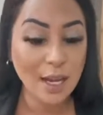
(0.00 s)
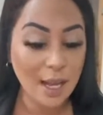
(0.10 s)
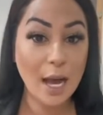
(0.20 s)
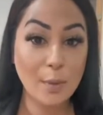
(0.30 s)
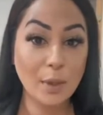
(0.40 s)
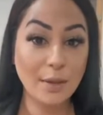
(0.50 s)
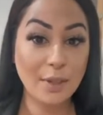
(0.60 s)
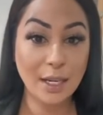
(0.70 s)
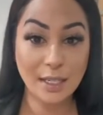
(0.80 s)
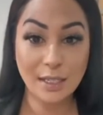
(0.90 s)
I will
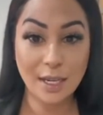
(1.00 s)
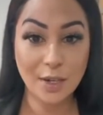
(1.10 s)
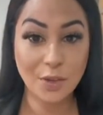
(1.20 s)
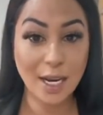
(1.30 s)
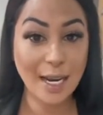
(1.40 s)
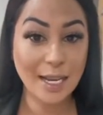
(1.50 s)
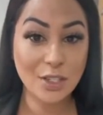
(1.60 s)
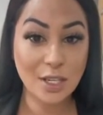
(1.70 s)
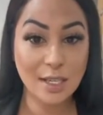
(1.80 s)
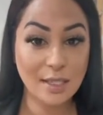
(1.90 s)
leave the link to Lana Renee
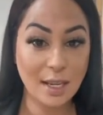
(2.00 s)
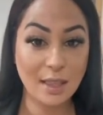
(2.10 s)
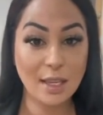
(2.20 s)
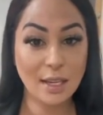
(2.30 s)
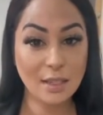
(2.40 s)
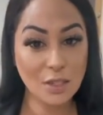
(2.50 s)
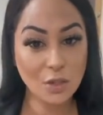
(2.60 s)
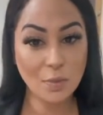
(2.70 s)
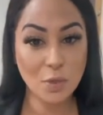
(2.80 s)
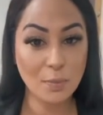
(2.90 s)
lashes in the
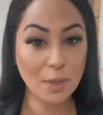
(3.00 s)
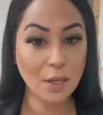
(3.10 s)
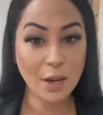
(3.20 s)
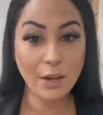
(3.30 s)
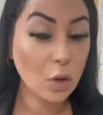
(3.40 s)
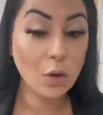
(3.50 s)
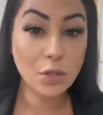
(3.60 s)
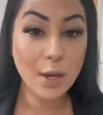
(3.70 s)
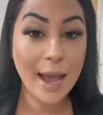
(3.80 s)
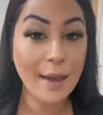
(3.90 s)
description below.
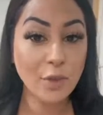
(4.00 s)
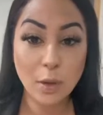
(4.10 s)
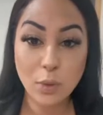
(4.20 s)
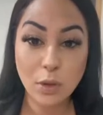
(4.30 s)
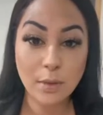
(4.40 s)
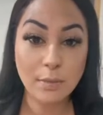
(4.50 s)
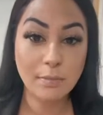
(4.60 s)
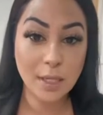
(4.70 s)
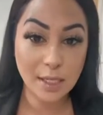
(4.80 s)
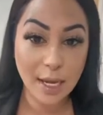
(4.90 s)
Also, I have not put
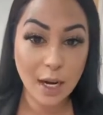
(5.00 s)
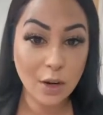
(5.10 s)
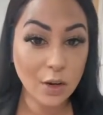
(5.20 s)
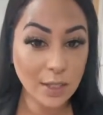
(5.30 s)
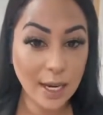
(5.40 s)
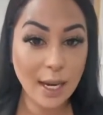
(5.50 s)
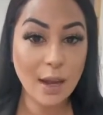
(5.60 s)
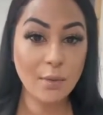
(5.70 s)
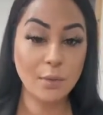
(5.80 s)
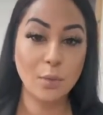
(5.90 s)
mascara on
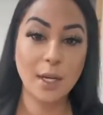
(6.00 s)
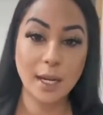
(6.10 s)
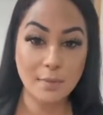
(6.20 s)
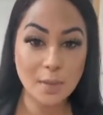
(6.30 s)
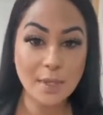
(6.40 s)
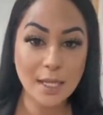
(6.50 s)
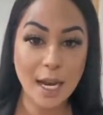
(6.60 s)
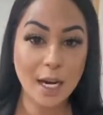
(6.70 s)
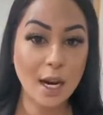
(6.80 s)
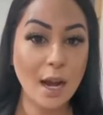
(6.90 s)
yet. When it comes to
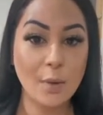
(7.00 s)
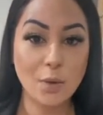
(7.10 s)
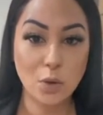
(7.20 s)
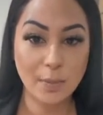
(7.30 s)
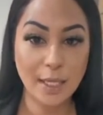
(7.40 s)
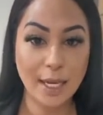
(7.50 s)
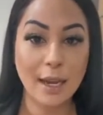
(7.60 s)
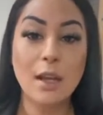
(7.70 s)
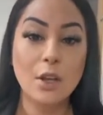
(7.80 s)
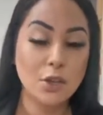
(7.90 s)
mascara, I will
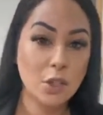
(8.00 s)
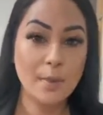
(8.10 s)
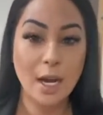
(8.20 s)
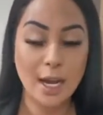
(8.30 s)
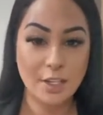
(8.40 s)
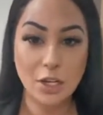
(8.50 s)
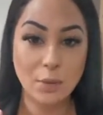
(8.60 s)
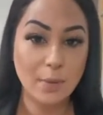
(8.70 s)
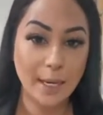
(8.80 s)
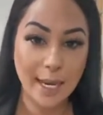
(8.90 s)
normally do my
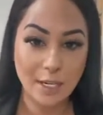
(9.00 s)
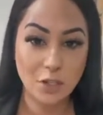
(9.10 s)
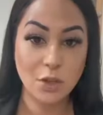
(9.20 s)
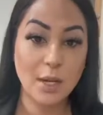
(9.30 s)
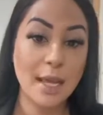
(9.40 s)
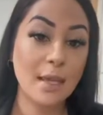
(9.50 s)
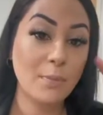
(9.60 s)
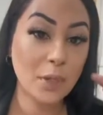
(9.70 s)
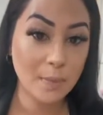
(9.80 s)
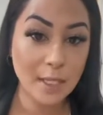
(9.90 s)
eyeshadow, put my lashes on, and then
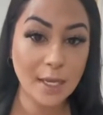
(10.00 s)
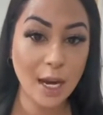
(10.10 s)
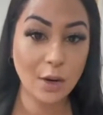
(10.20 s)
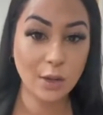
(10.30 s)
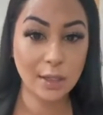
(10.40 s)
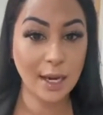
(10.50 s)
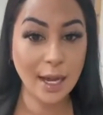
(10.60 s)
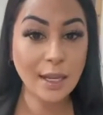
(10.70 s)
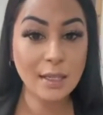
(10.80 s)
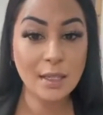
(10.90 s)
put the mascara on
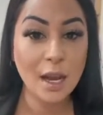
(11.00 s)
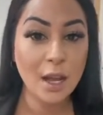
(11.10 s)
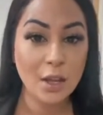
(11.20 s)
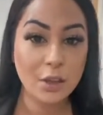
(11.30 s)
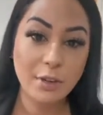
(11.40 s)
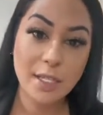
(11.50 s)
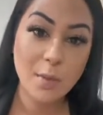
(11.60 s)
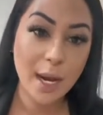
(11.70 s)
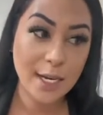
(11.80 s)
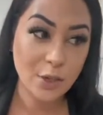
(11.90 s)
last. The
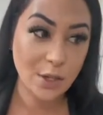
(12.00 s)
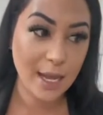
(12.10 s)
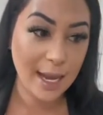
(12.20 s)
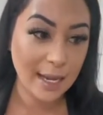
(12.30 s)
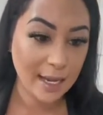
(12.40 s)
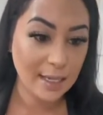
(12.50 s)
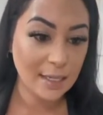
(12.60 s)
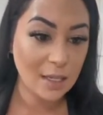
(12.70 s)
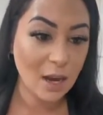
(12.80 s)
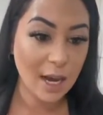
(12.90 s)
reason why I do that
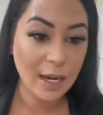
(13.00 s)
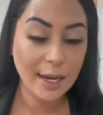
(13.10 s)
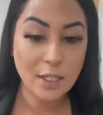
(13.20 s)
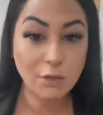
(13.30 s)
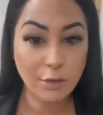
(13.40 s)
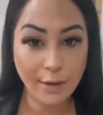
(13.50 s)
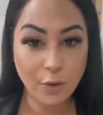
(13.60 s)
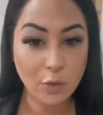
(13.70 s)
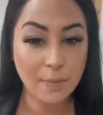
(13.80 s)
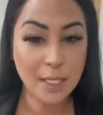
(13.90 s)
is I like to
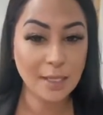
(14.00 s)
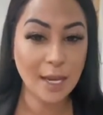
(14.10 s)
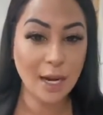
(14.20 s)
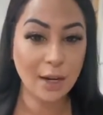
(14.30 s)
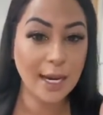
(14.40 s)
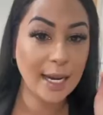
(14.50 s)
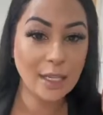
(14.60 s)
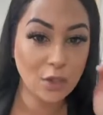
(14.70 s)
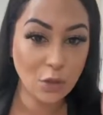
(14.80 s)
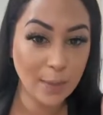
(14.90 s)
ravel the mascara
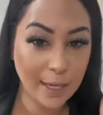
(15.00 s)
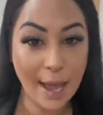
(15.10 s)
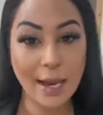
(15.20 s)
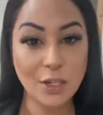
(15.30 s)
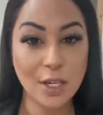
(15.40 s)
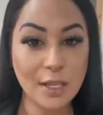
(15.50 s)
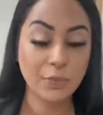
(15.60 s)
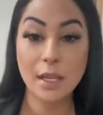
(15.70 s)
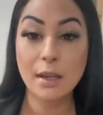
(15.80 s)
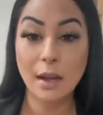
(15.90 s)
into my lashes.
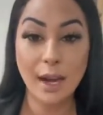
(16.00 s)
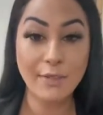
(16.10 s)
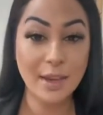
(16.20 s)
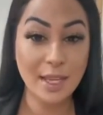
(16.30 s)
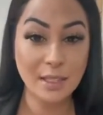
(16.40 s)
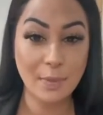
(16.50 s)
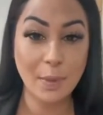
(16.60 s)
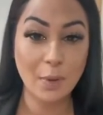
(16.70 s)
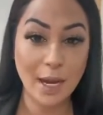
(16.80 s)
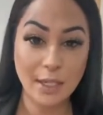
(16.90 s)
I find that some
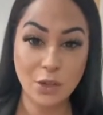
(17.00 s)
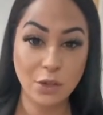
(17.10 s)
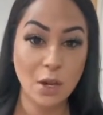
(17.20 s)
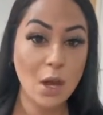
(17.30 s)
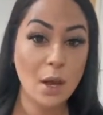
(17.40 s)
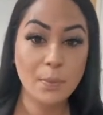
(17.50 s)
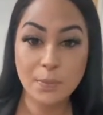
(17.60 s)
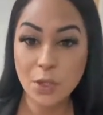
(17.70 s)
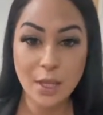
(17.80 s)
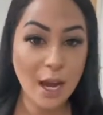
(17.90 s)
people like to
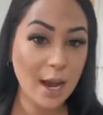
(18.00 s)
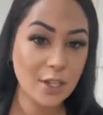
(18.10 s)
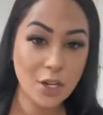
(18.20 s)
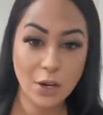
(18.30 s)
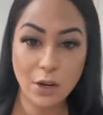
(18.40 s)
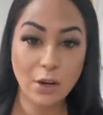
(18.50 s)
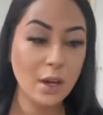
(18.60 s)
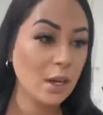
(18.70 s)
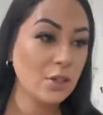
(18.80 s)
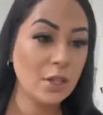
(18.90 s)
do their eyeshadow,
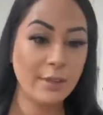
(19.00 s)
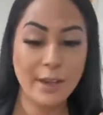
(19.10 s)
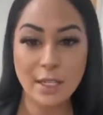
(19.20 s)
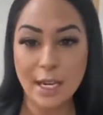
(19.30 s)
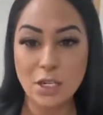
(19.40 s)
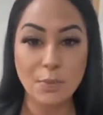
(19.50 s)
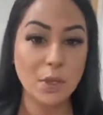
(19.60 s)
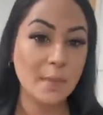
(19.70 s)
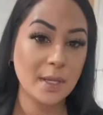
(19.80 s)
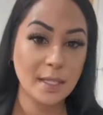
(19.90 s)
do their foundation,
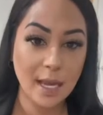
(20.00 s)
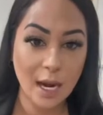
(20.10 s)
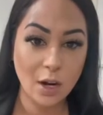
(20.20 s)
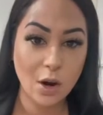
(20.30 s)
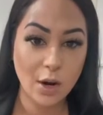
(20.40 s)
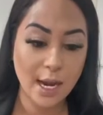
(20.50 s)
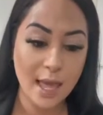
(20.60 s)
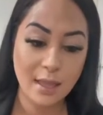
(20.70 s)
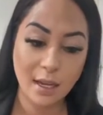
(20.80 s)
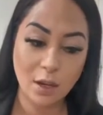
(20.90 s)
put their mascara on,
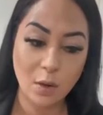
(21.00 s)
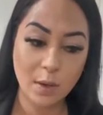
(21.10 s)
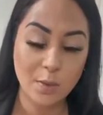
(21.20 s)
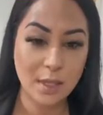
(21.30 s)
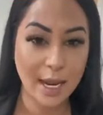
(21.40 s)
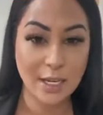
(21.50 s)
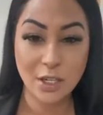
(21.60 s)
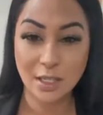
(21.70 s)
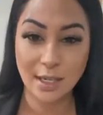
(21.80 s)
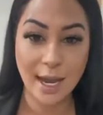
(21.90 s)
and then go in with
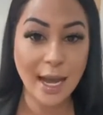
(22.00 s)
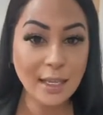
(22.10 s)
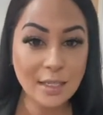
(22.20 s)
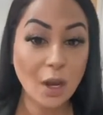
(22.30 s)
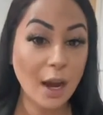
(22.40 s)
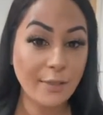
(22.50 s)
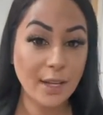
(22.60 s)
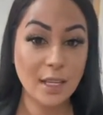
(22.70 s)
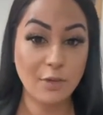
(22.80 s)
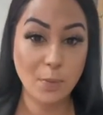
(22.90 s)
lashes last. I
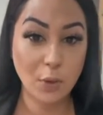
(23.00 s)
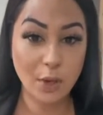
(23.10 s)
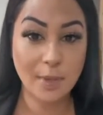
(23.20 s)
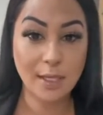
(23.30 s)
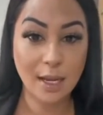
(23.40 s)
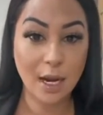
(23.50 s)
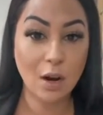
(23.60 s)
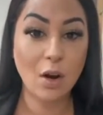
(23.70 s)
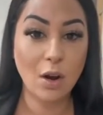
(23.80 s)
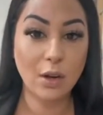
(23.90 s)
find that if you put your
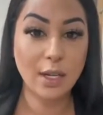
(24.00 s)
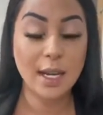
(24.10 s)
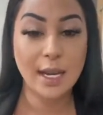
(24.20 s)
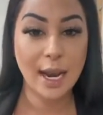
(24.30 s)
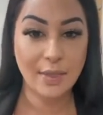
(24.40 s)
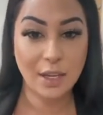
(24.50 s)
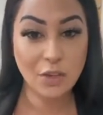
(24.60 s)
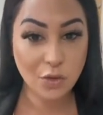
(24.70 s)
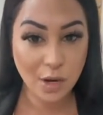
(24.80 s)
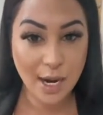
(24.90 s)
mascara on and then
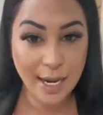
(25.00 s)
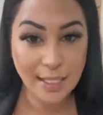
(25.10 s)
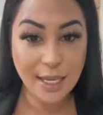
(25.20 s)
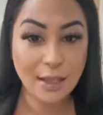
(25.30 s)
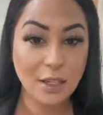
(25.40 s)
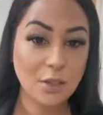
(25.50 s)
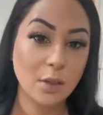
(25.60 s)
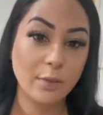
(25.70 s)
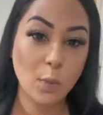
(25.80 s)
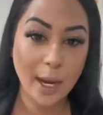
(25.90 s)
it dries and then you
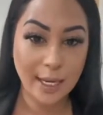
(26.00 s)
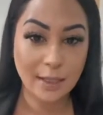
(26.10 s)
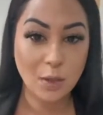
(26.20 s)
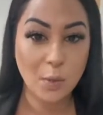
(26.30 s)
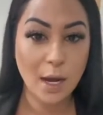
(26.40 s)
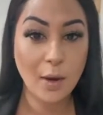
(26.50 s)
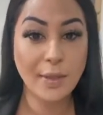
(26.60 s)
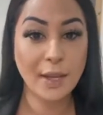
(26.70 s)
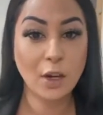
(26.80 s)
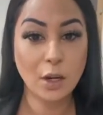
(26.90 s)
sort of wait a little while
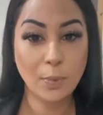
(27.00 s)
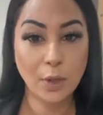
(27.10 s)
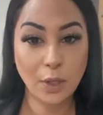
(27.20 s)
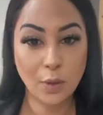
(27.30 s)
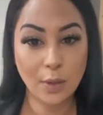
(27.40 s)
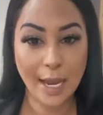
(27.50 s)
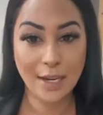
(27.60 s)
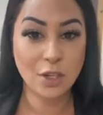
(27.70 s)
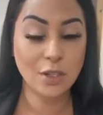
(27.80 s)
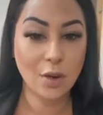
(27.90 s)
and then go to put your
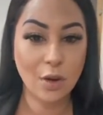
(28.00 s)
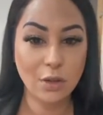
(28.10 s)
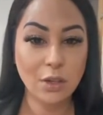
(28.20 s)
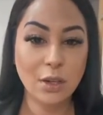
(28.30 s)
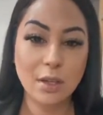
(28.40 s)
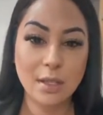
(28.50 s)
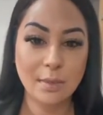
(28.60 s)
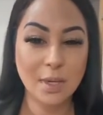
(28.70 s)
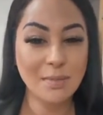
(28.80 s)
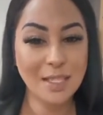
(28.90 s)
lashes on, you can
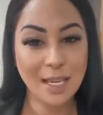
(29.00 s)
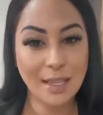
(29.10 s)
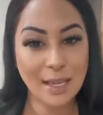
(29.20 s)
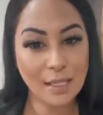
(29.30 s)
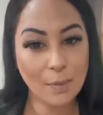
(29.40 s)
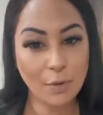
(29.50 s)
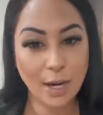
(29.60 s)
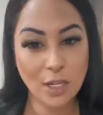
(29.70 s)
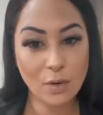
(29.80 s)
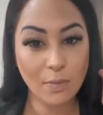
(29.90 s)
sometimes see that
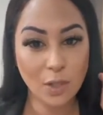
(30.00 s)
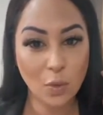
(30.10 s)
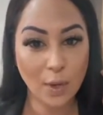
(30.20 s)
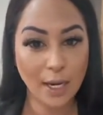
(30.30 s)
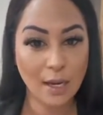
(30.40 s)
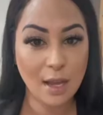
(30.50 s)
separation between